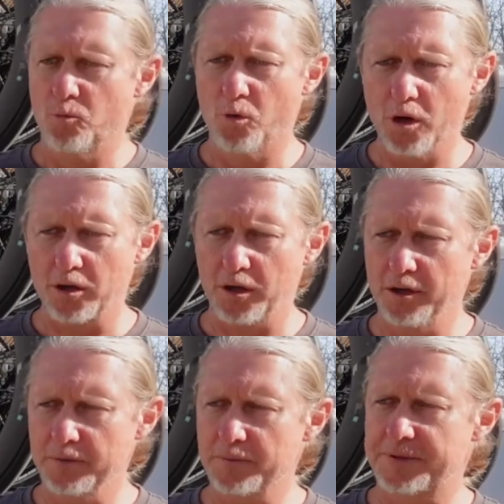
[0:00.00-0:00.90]

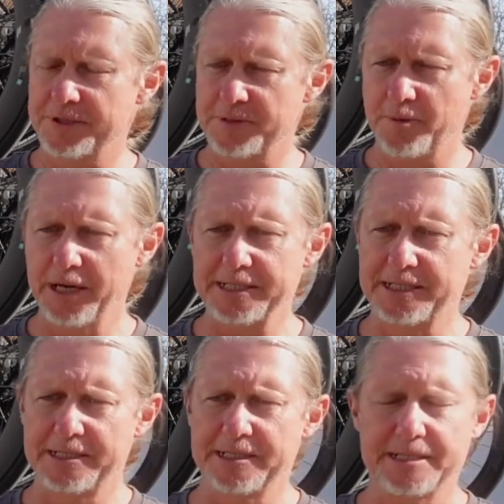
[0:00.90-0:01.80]
Workload with disc
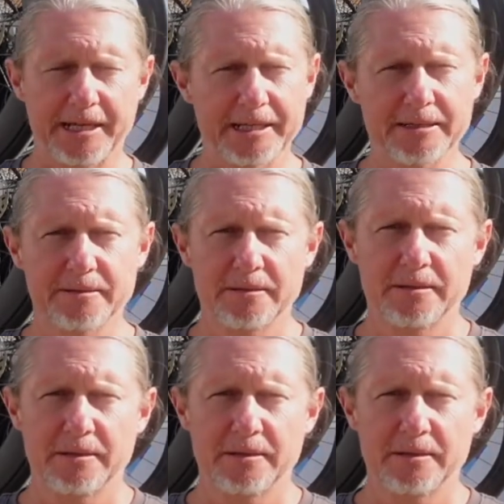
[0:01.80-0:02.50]
brakes is insane.